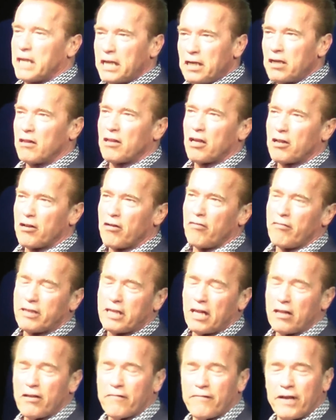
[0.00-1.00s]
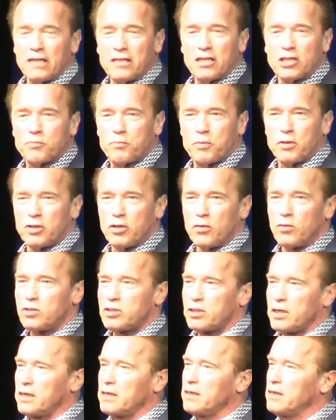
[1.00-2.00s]
Dino De Laurentiis
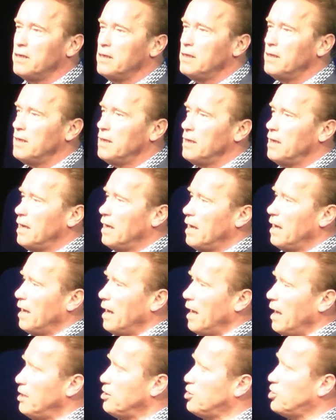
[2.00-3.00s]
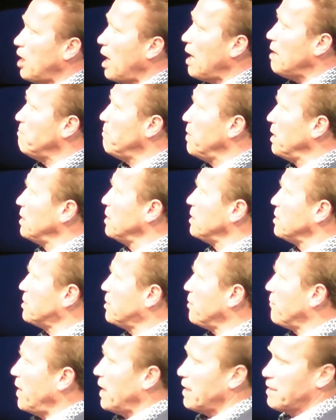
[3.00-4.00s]
producing, and John
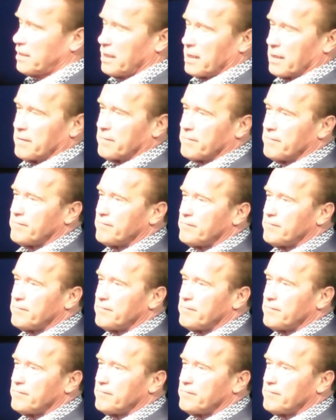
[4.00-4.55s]
Milius directing.